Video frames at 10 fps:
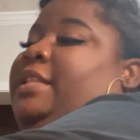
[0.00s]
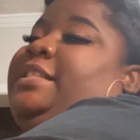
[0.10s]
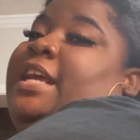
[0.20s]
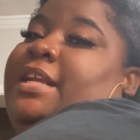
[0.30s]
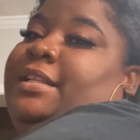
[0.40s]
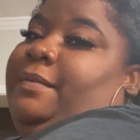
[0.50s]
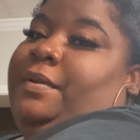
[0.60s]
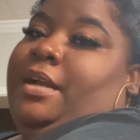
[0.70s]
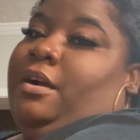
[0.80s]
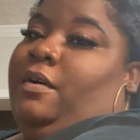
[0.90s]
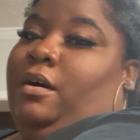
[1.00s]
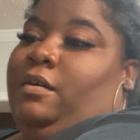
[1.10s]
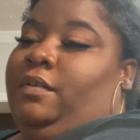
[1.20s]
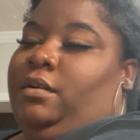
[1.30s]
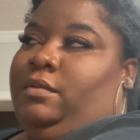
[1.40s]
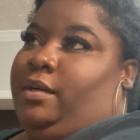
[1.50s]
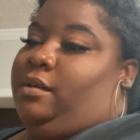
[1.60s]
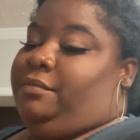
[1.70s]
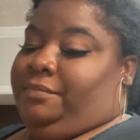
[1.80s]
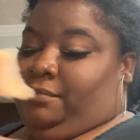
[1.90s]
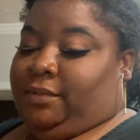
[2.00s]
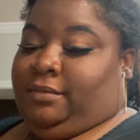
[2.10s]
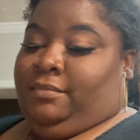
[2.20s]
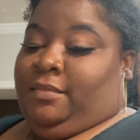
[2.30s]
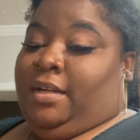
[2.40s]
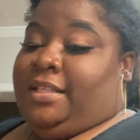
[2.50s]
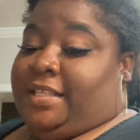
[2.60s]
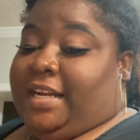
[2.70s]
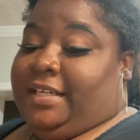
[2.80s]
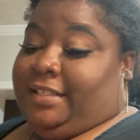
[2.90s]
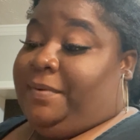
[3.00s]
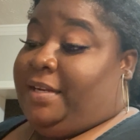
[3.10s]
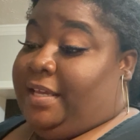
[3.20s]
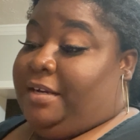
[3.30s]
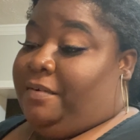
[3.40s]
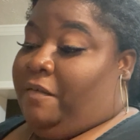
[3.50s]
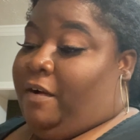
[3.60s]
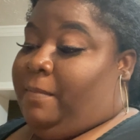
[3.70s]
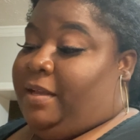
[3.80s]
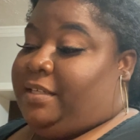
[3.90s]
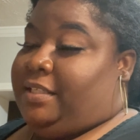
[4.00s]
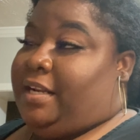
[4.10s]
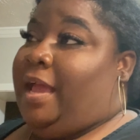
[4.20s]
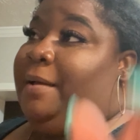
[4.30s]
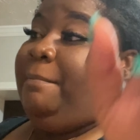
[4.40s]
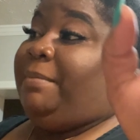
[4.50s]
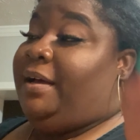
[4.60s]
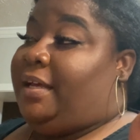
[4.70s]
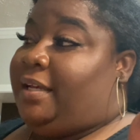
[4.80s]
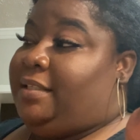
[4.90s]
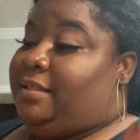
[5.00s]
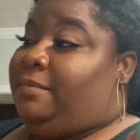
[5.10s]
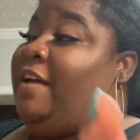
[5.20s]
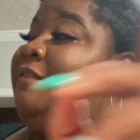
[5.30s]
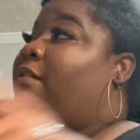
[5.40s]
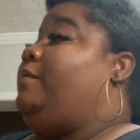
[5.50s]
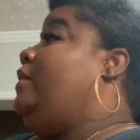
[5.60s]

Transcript: Technically, we didn't go over, well, technically we did go over our budget today, but we haven't, we